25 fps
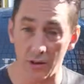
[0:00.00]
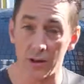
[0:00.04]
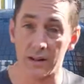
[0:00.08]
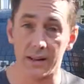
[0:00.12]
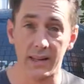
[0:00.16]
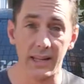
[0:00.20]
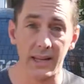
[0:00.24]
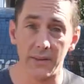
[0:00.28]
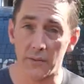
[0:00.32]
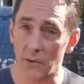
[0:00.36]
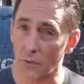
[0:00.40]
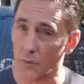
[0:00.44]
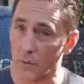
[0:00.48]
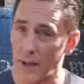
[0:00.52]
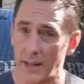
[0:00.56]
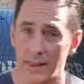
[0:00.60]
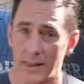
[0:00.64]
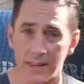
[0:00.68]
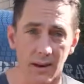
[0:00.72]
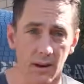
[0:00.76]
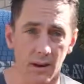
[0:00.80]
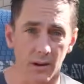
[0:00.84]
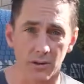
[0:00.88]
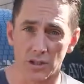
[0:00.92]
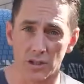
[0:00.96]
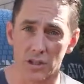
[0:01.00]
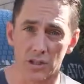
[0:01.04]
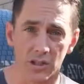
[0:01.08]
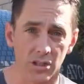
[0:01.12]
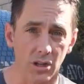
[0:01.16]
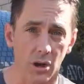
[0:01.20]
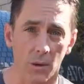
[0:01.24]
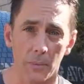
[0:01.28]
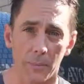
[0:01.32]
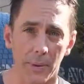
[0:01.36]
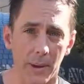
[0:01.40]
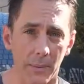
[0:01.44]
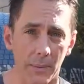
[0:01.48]
can leave it right there, just
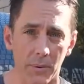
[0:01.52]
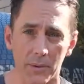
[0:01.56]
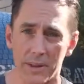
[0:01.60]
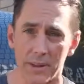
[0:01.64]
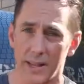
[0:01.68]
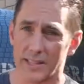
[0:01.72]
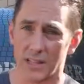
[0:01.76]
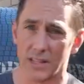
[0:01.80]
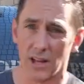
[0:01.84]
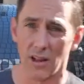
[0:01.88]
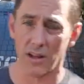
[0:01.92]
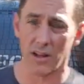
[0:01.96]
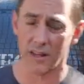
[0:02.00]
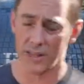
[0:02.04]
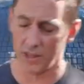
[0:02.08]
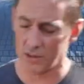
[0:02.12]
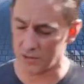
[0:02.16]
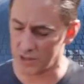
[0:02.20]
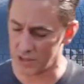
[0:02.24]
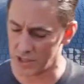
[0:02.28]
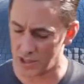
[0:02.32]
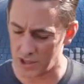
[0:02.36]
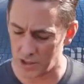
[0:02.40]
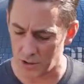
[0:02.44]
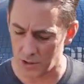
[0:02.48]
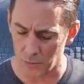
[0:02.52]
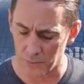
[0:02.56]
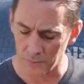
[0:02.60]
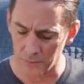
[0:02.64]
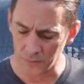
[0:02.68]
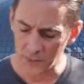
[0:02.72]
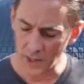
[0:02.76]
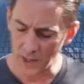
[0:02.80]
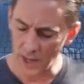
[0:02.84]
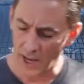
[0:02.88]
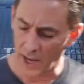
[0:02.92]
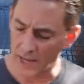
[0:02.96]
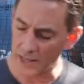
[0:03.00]
salt and pepper, that's all I used to do.
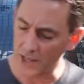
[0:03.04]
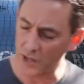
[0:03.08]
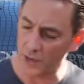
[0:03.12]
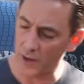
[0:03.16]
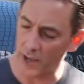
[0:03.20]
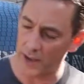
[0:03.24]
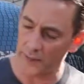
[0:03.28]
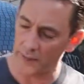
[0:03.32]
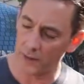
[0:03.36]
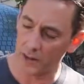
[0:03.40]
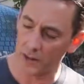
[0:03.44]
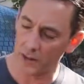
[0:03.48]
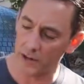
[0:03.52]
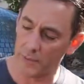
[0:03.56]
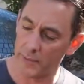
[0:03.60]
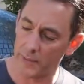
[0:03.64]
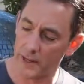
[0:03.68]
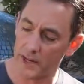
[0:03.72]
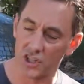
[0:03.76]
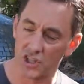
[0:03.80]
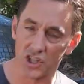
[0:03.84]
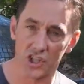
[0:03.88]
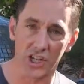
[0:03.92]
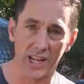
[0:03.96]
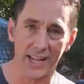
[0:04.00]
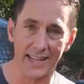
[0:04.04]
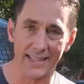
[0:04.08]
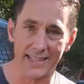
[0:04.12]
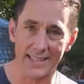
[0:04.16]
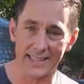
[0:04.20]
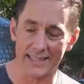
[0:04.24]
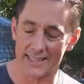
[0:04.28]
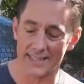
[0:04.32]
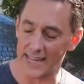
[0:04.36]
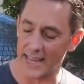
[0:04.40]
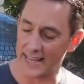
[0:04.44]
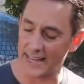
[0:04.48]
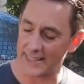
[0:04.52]
I do have a little bit of Shanty
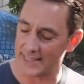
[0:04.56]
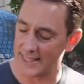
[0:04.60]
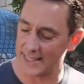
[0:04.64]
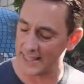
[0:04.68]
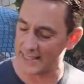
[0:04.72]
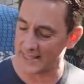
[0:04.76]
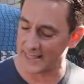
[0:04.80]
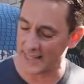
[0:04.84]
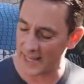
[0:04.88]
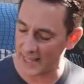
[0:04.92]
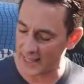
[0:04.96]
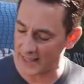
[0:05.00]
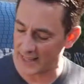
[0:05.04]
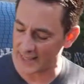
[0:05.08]
steak seasoning.